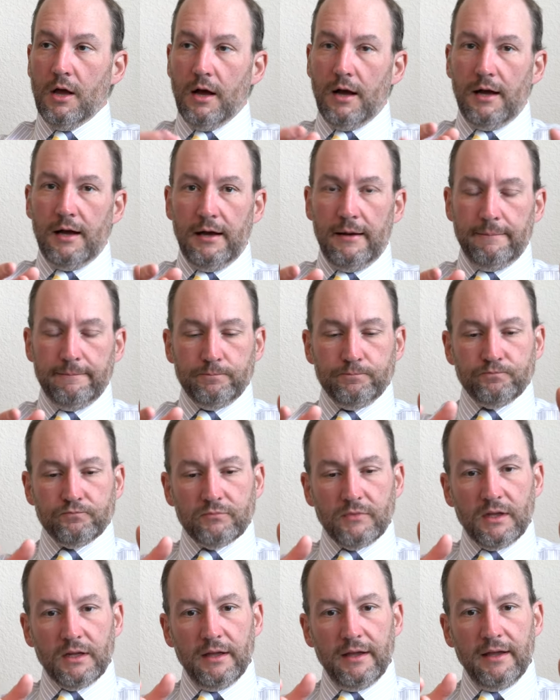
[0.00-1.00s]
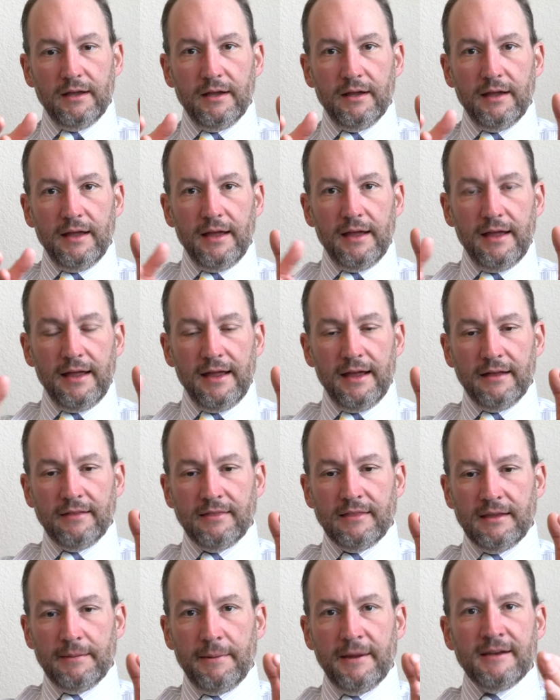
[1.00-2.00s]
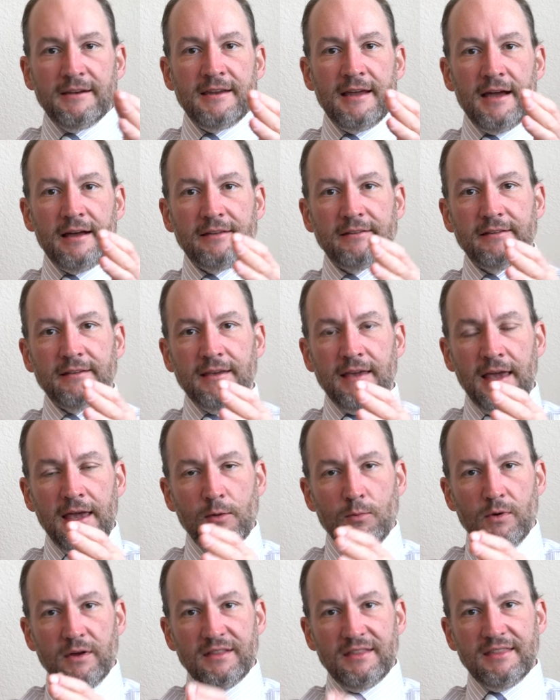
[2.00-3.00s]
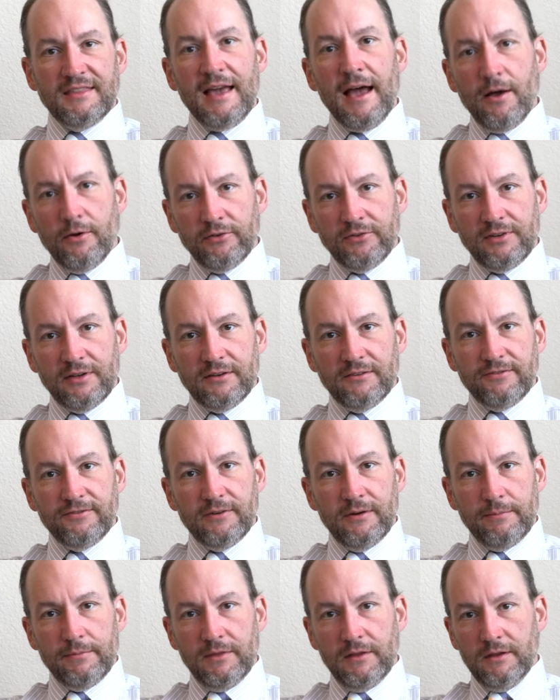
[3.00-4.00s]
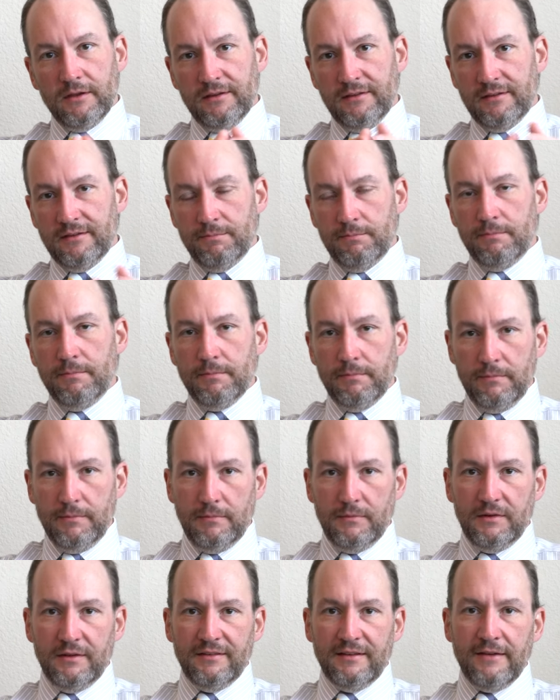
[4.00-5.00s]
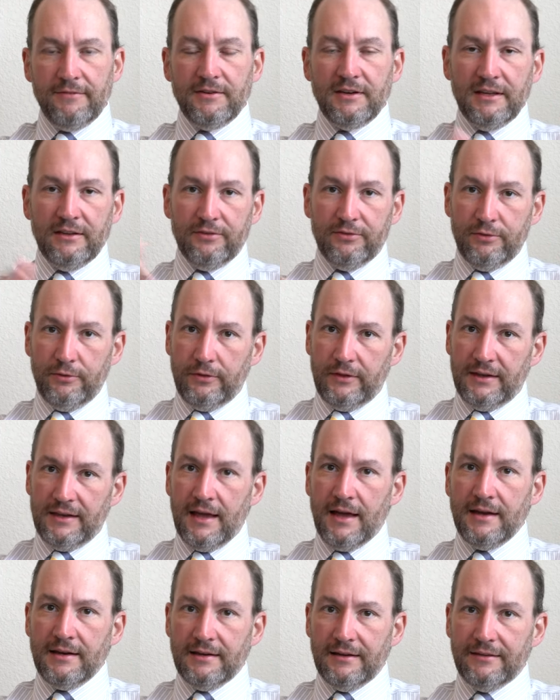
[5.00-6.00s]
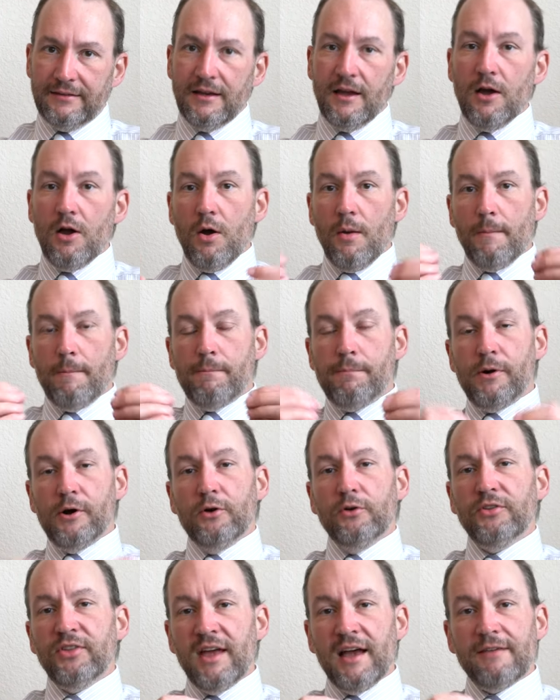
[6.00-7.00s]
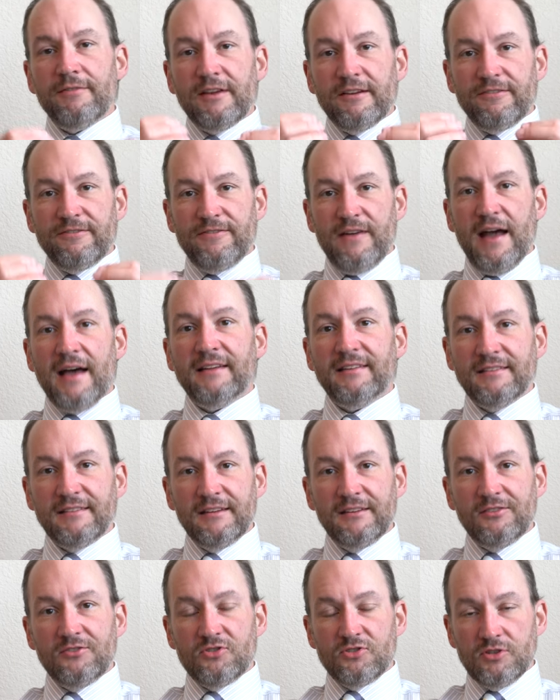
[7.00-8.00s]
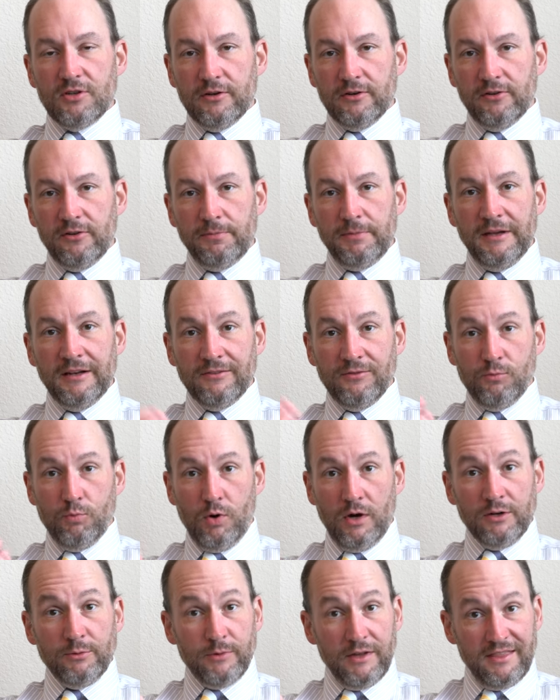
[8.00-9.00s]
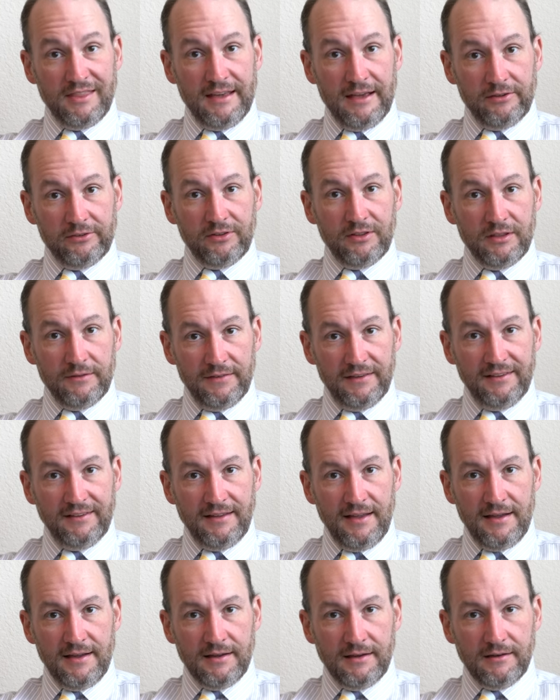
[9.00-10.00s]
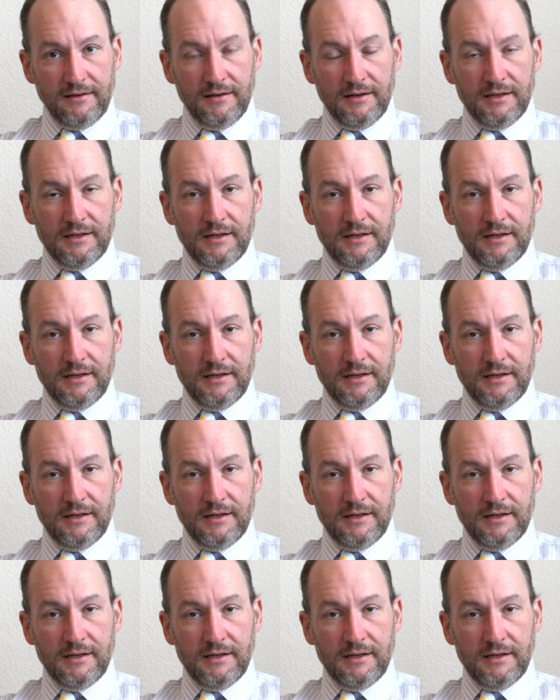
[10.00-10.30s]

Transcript: um, and the Pentax K1000 from the 70s through the 90s both have a fastest shutter speed of one one thousandth of a second